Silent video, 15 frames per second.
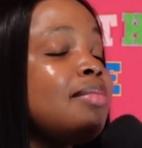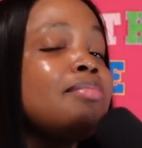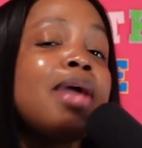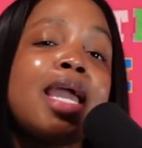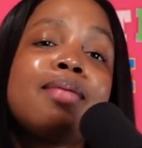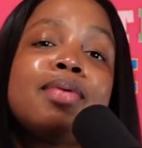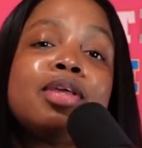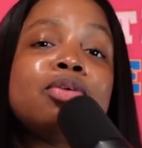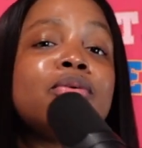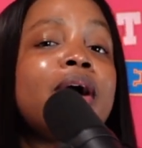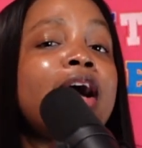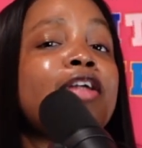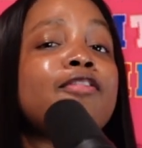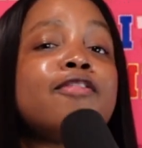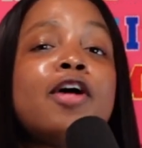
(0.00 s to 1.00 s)
baby, you got
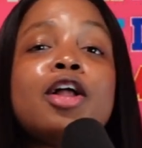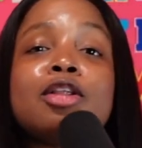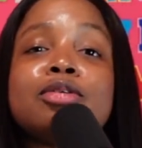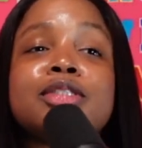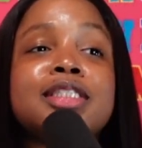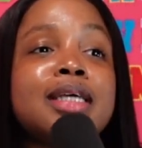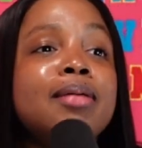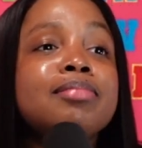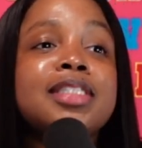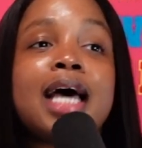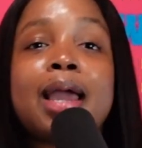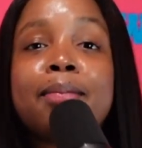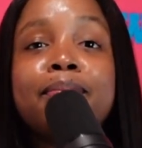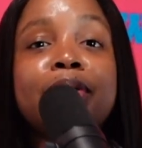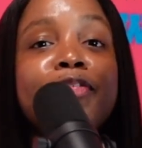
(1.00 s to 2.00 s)
to follow some
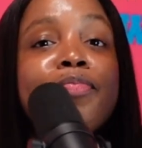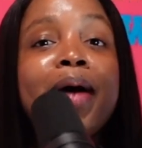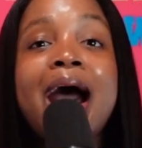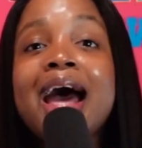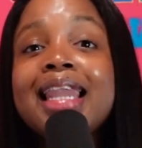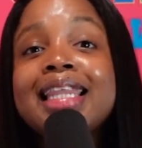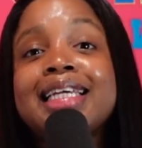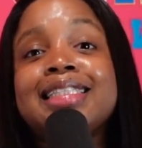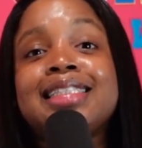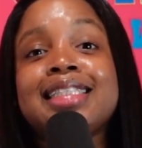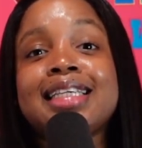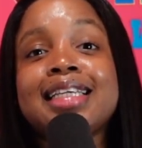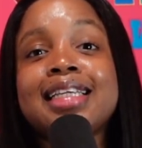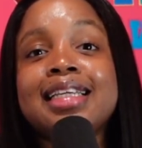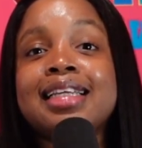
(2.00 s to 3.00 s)
type of
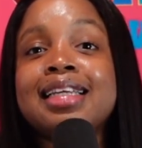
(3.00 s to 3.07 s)
policy.